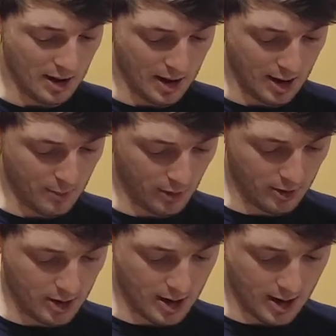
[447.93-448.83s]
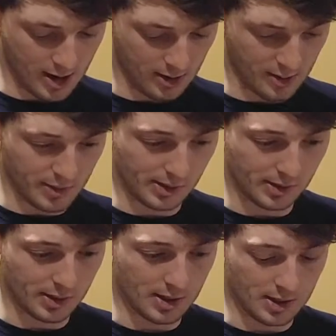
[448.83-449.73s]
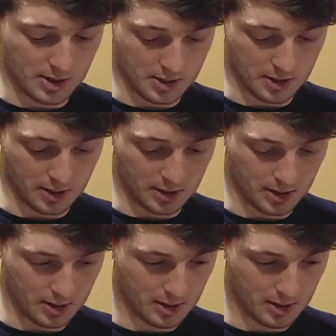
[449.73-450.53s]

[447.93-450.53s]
And I'm already at, let me see here.